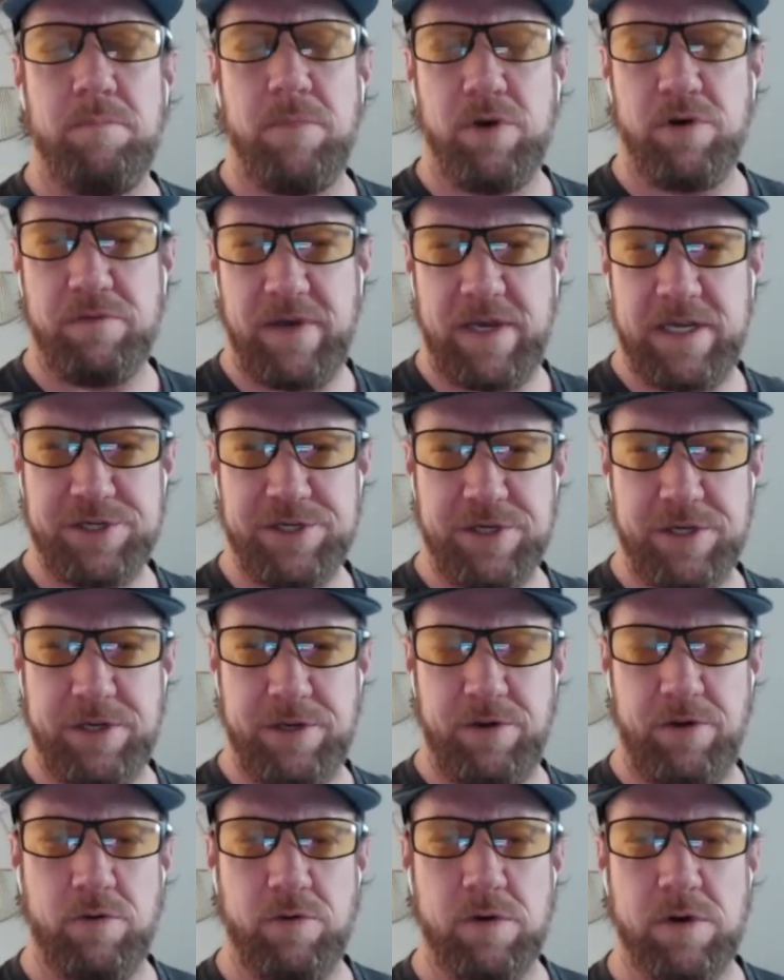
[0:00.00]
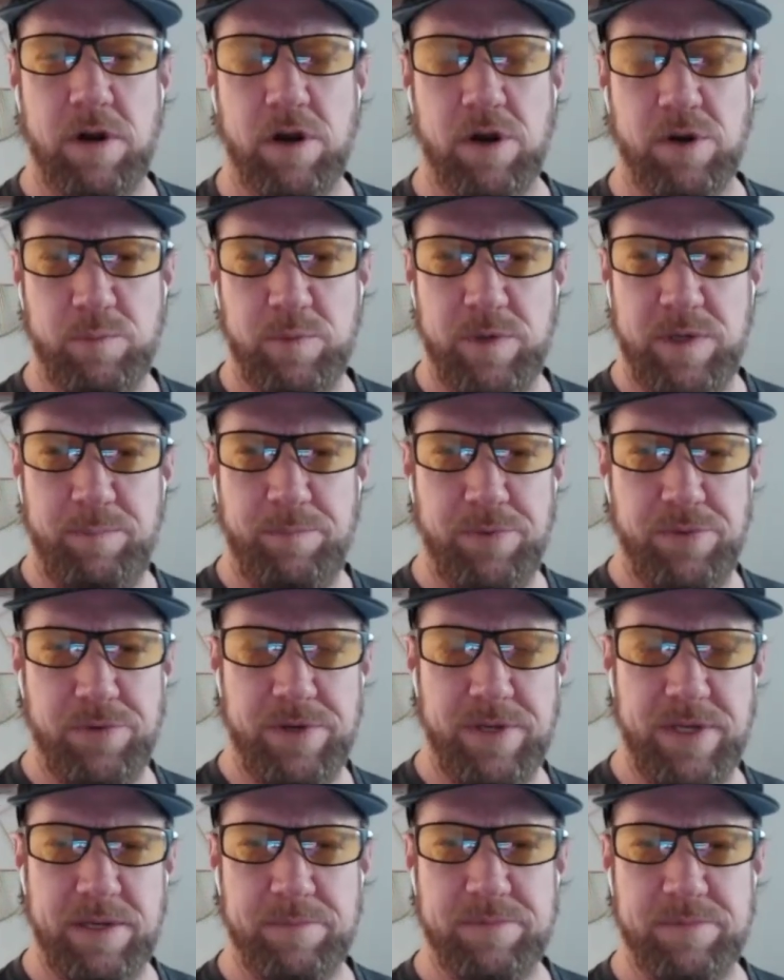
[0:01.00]
motivation or are we
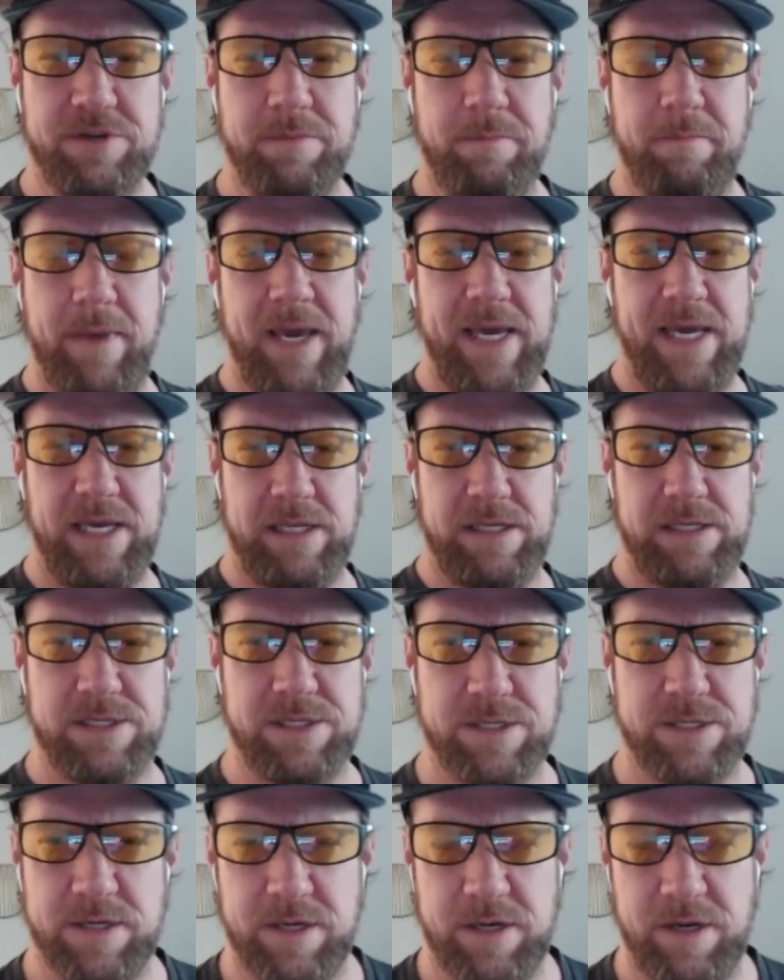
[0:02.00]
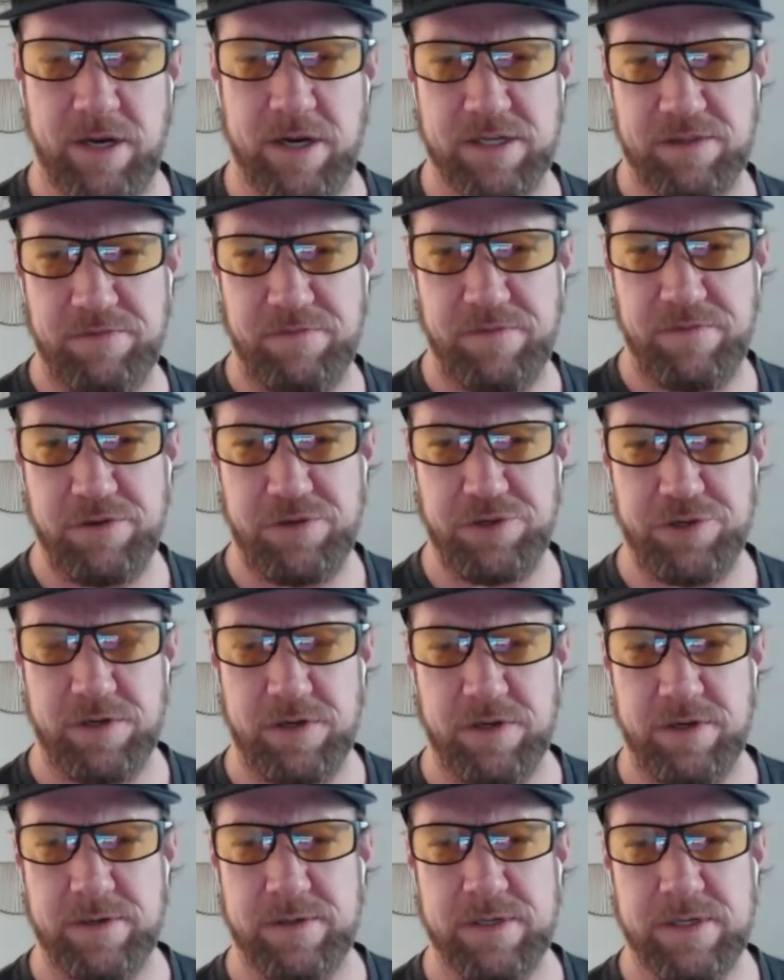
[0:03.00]
putting demands on the
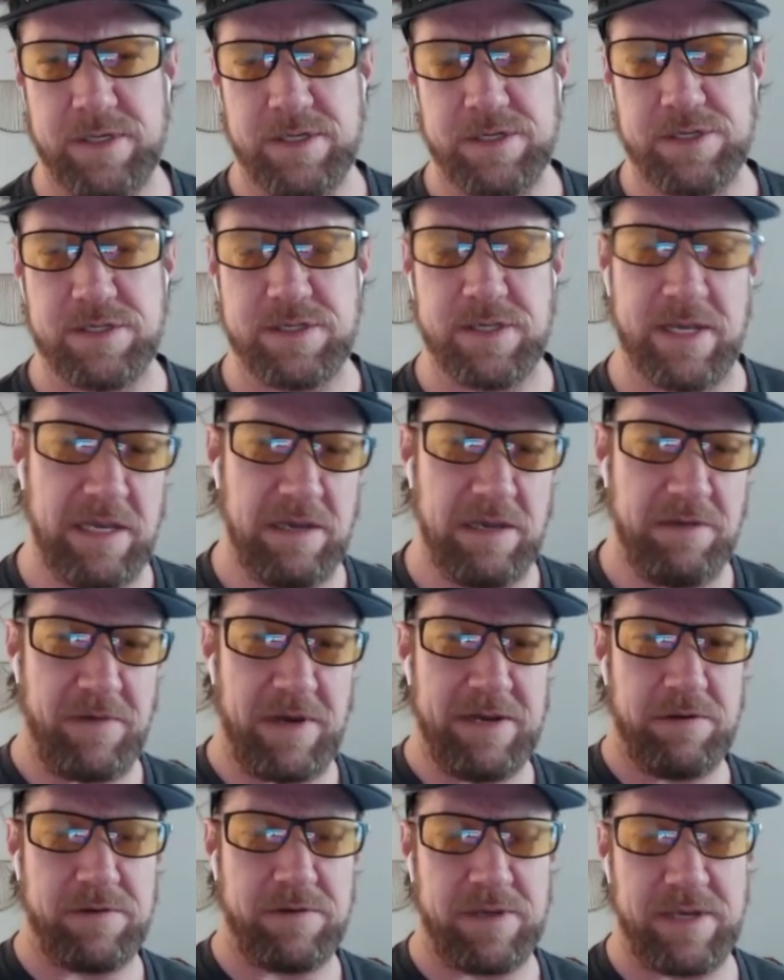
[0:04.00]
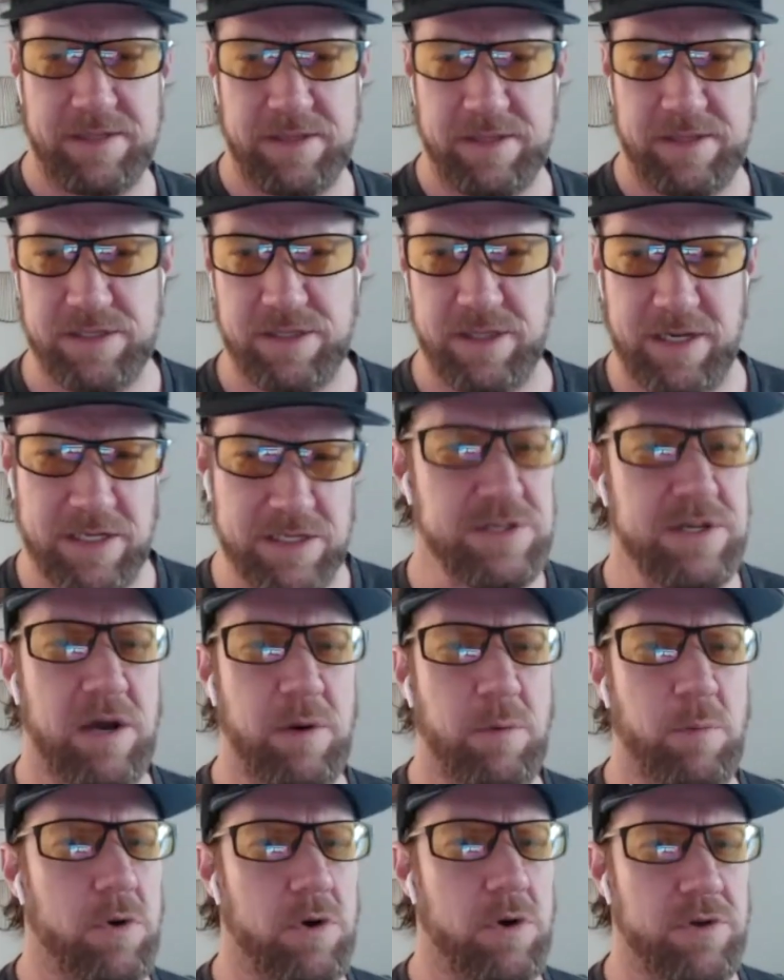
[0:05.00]
future to say, if I don't get this, then it's
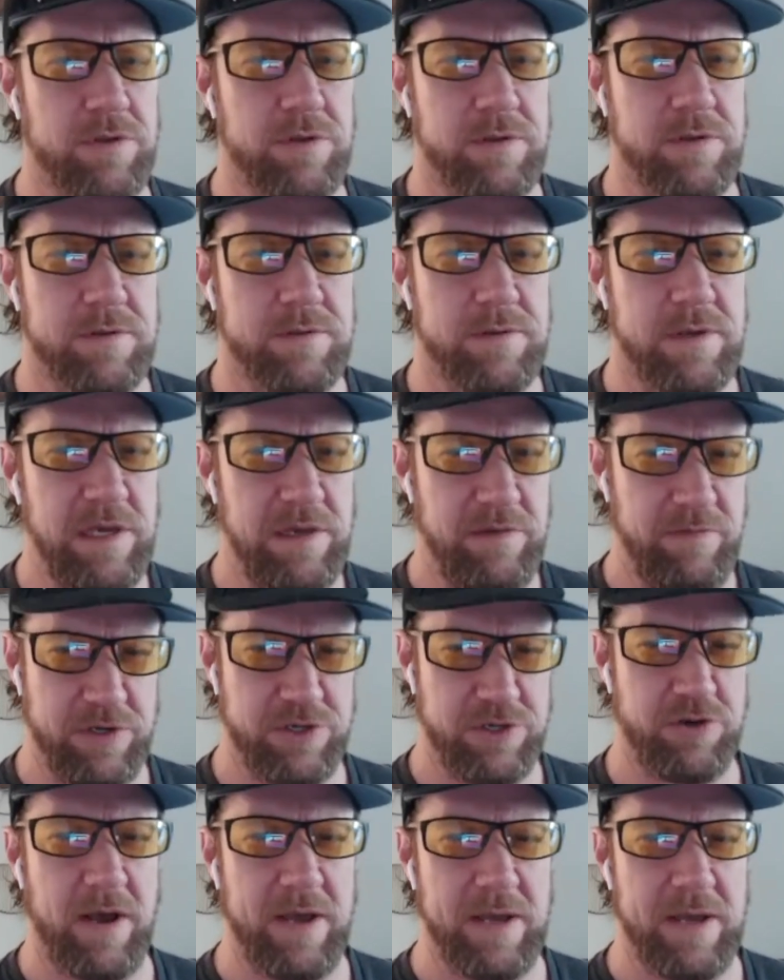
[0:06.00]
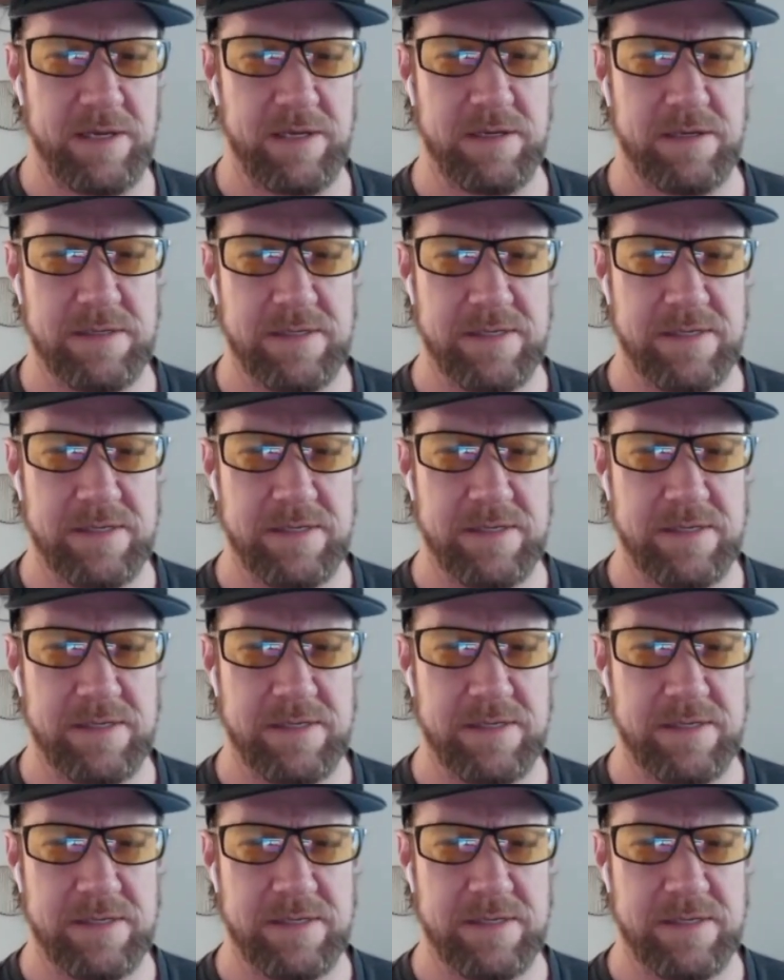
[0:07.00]
not worth even trying?